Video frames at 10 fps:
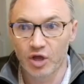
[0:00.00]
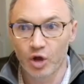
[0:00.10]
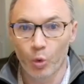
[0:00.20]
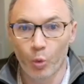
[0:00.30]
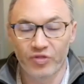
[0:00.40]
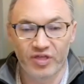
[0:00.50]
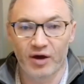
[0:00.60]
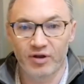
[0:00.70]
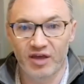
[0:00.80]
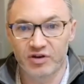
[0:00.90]
without
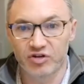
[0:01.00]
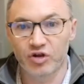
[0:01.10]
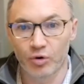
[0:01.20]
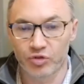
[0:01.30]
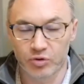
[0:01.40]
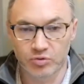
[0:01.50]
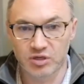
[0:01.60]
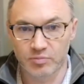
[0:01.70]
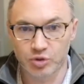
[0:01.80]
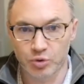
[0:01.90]
having to go through
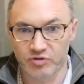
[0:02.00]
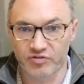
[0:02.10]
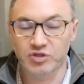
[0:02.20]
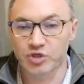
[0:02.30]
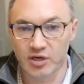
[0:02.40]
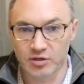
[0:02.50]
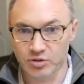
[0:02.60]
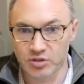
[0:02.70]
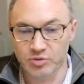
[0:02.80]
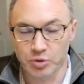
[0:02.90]
some sort of exchange or
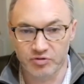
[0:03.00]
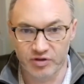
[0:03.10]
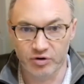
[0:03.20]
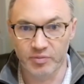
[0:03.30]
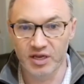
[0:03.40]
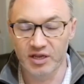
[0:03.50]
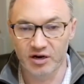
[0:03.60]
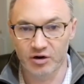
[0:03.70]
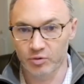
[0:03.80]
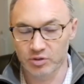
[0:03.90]
some sort of
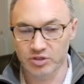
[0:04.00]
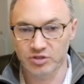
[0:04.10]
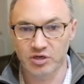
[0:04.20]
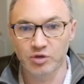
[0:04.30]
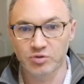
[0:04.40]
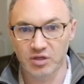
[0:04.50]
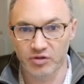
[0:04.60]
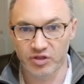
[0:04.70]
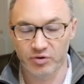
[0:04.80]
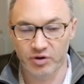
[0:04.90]
intermediary. We're just going to use the
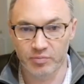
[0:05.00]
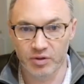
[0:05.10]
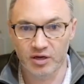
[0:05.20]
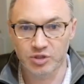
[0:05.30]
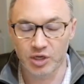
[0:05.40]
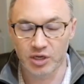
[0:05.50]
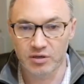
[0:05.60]
Ethereum blockchain.